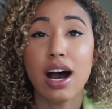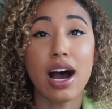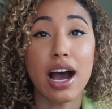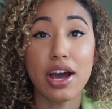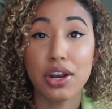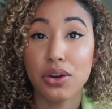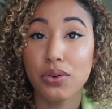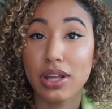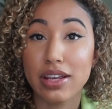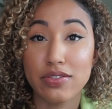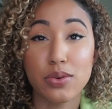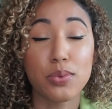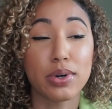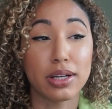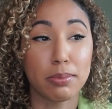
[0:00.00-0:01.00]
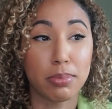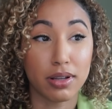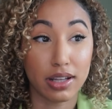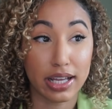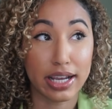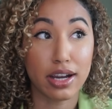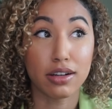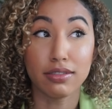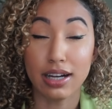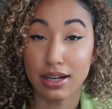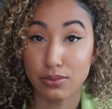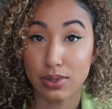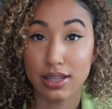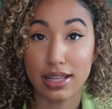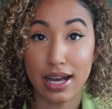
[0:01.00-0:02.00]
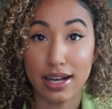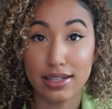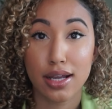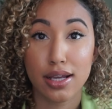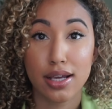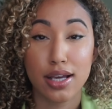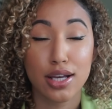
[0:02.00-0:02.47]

I don't even wanna play around with that.